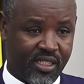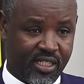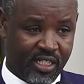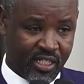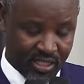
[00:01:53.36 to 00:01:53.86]

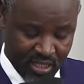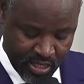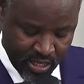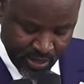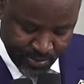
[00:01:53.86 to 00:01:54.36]
And
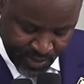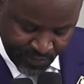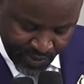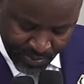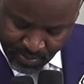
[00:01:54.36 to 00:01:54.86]
uh, I, I
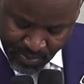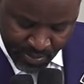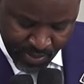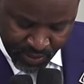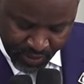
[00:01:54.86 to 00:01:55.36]
brief him
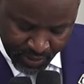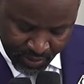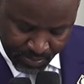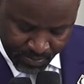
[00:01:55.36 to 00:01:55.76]
about it.